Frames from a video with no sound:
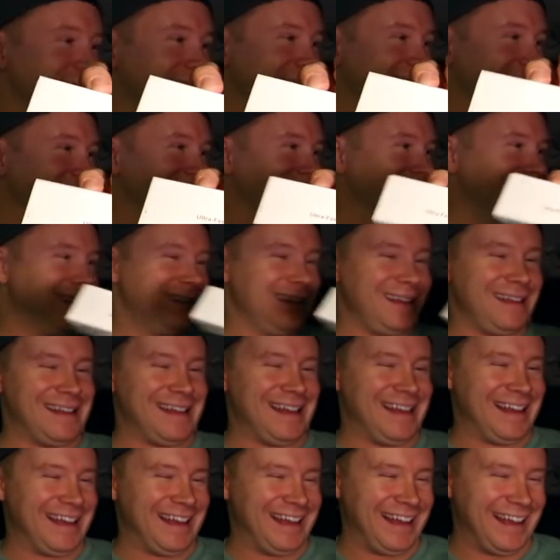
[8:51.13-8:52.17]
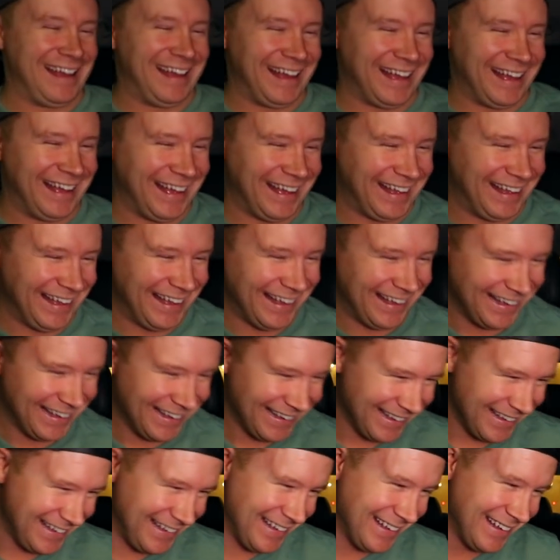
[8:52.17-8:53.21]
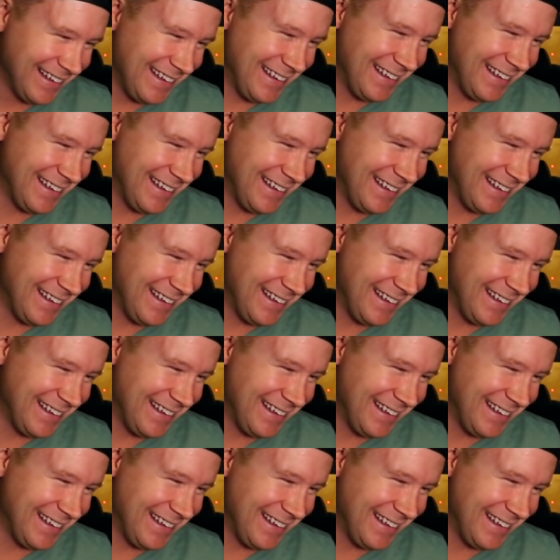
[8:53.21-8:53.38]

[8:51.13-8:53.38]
(not speaking)